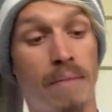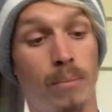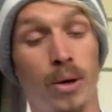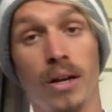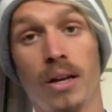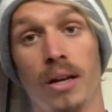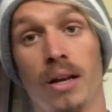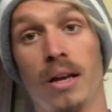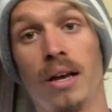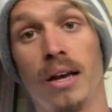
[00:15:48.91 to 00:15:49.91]
boy
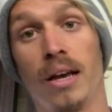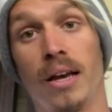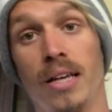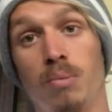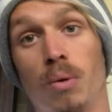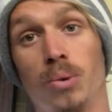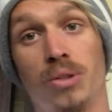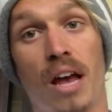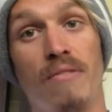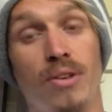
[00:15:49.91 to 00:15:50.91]
is what will
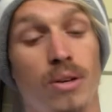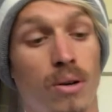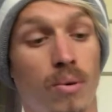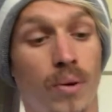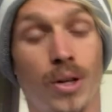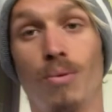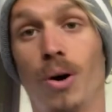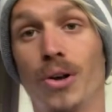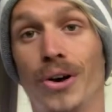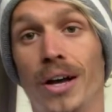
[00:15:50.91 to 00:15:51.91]
save you when you roll
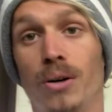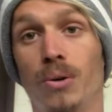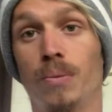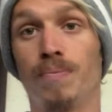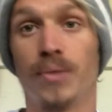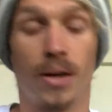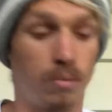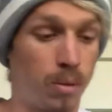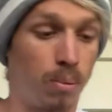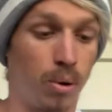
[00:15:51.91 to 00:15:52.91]
your ankle, help
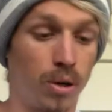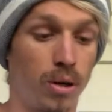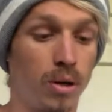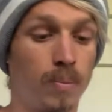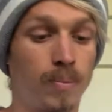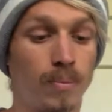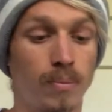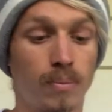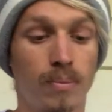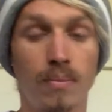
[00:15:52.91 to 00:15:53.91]
support you.
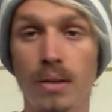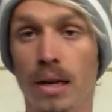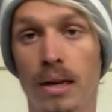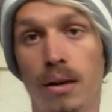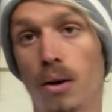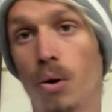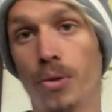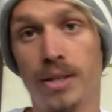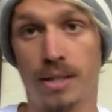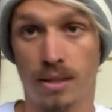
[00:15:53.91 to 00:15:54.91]
And all
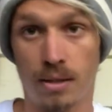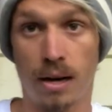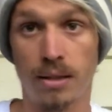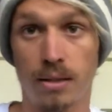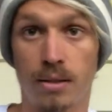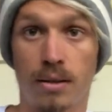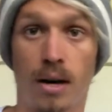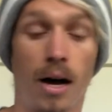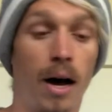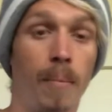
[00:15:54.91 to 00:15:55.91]
these exercises,
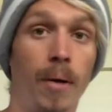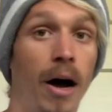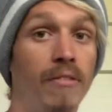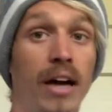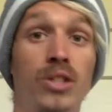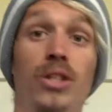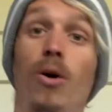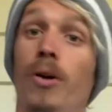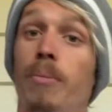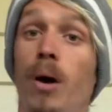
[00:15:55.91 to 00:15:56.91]
I've actually
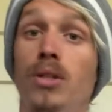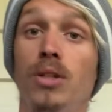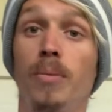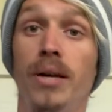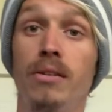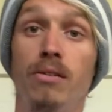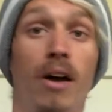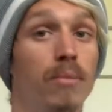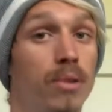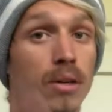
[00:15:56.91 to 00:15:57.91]
already posted on my
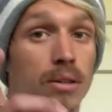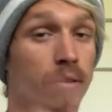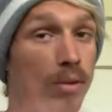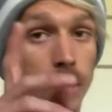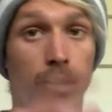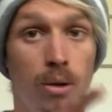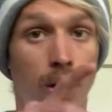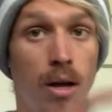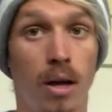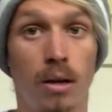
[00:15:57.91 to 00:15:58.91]
Instagram, so just have a little,
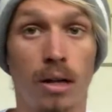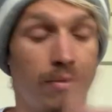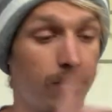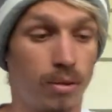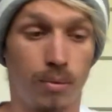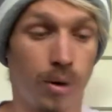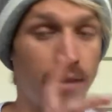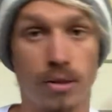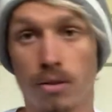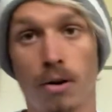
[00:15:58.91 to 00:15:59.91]
you won't have
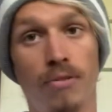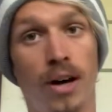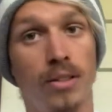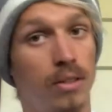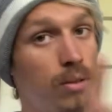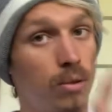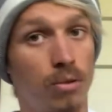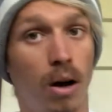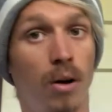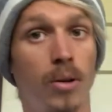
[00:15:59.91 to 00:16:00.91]
to scroll far, just a little scroll, and you'll